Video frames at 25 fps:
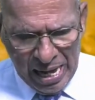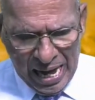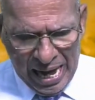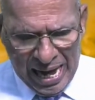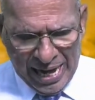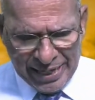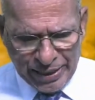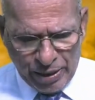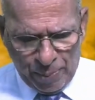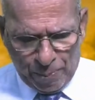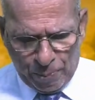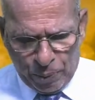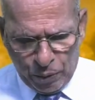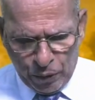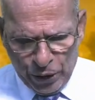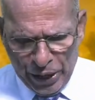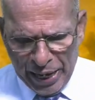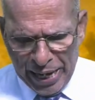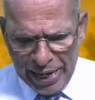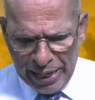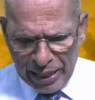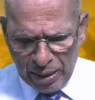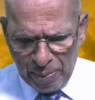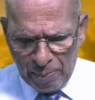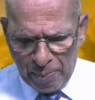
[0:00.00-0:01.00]
And
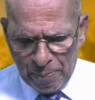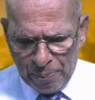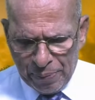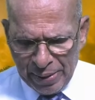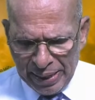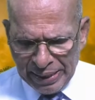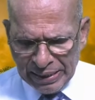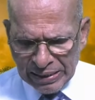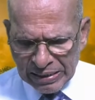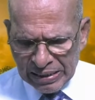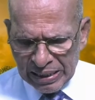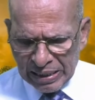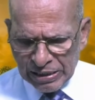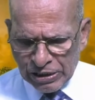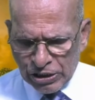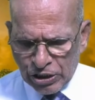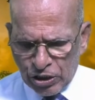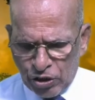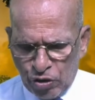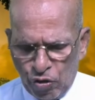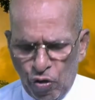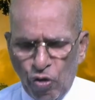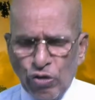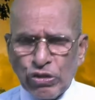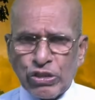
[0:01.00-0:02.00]
prayer brings us
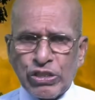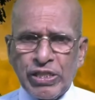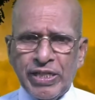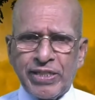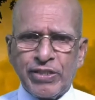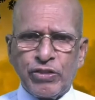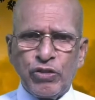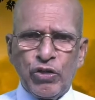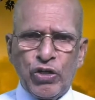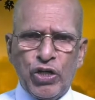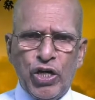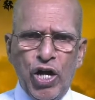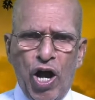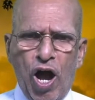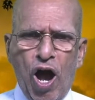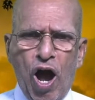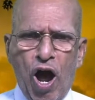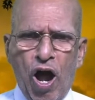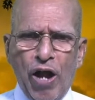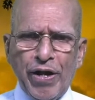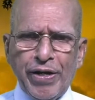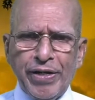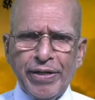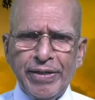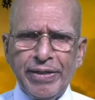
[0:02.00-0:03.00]
closer to
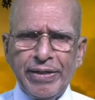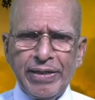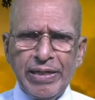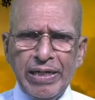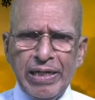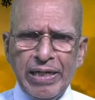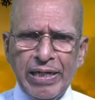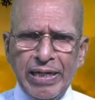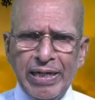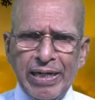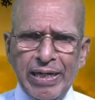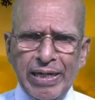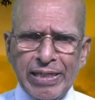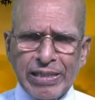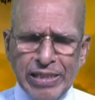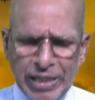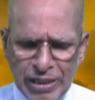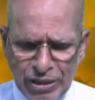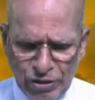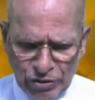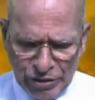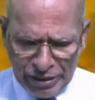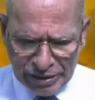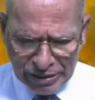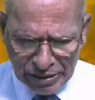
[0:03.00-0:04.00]
God.
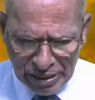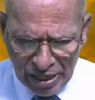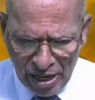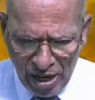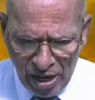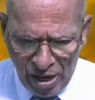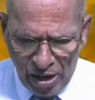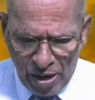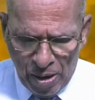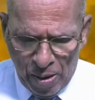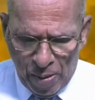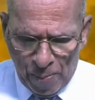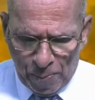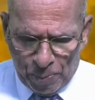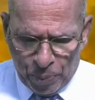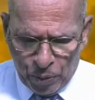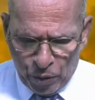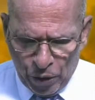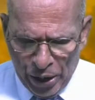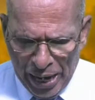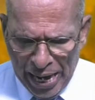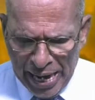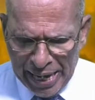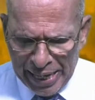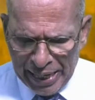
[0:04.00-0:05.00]
Listen to this.
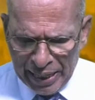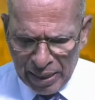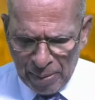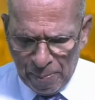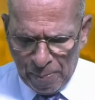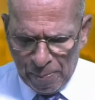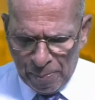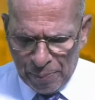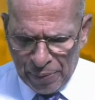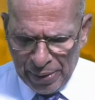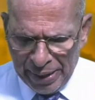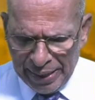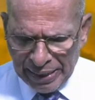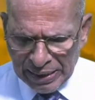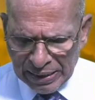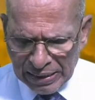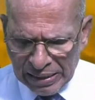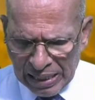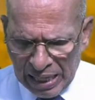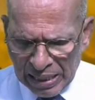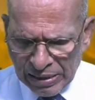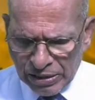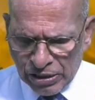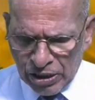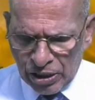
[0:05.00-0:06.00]
Prayer
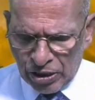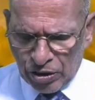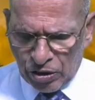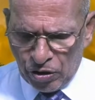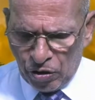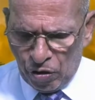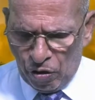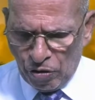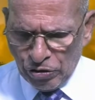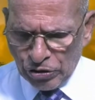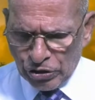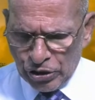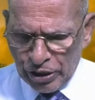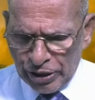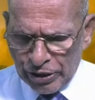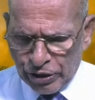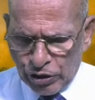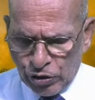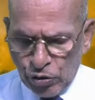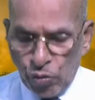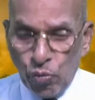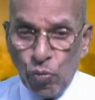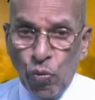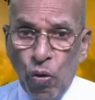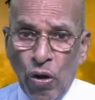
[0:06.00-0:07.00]
brings us closer
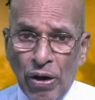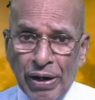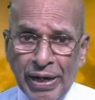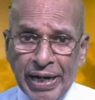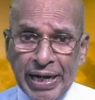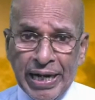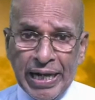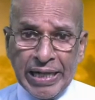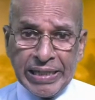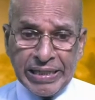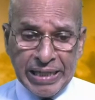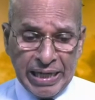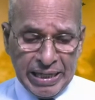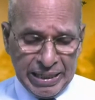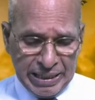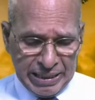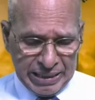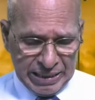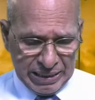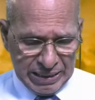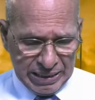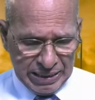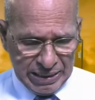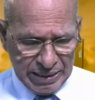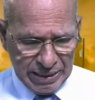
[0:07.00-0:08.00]
to one
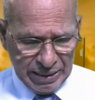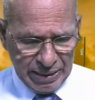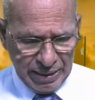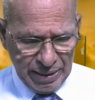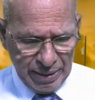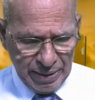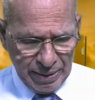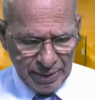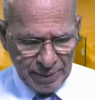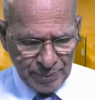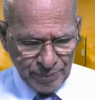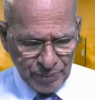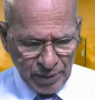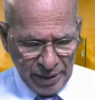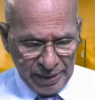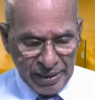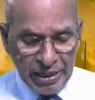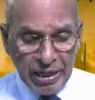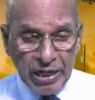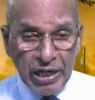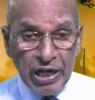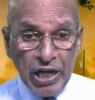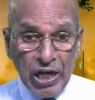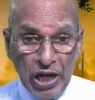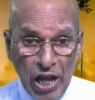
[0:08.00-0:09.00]
another
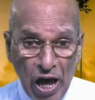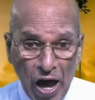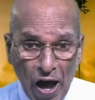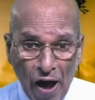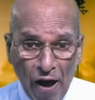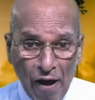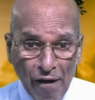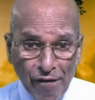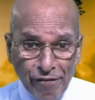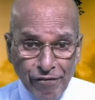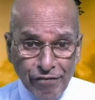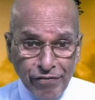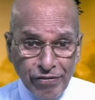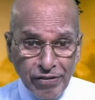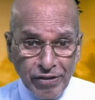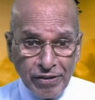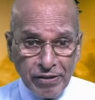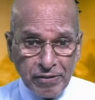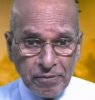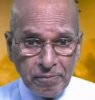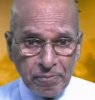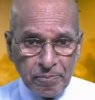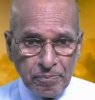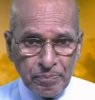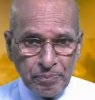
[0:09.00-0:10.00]
in love.
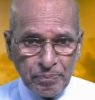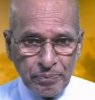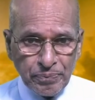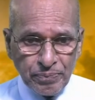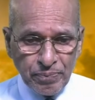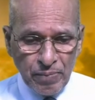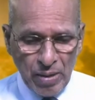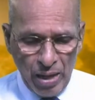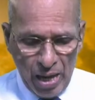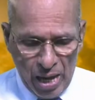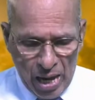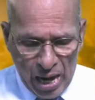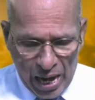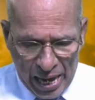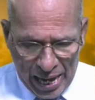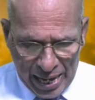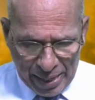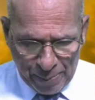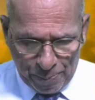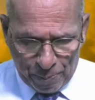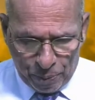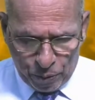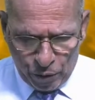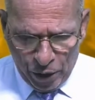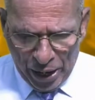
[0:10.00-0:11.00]

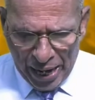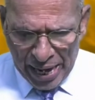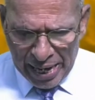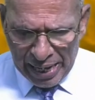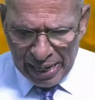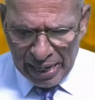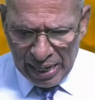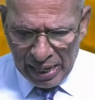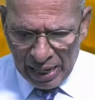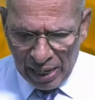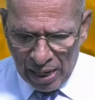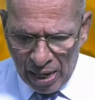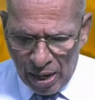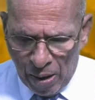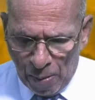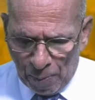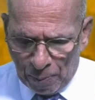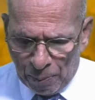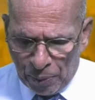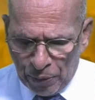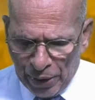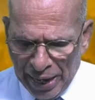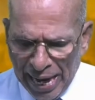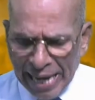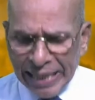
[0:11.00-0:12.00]
And prayer
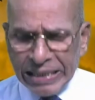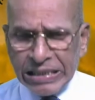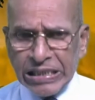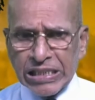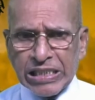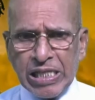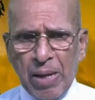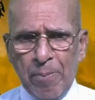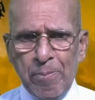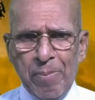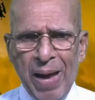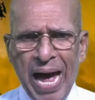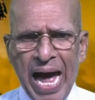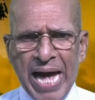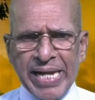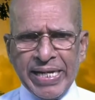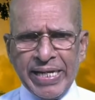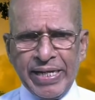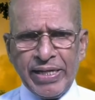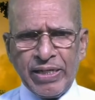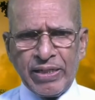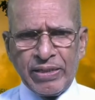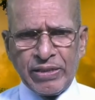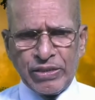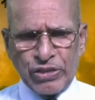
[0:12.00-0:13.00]
breaks the
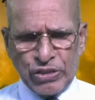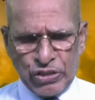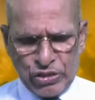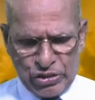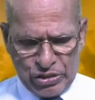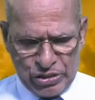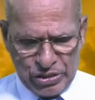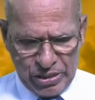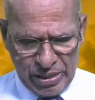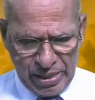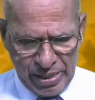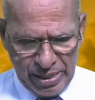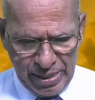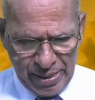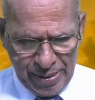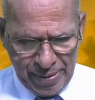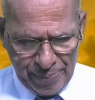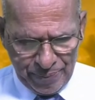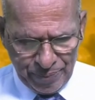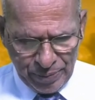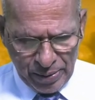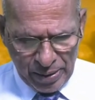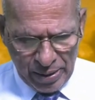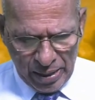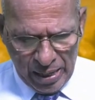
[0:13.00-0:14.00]
barriers.
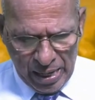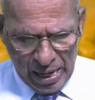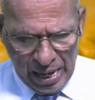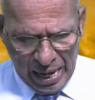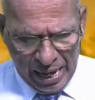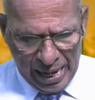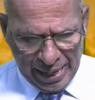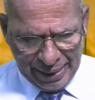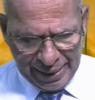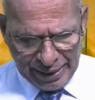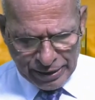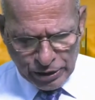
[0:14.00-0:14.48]
And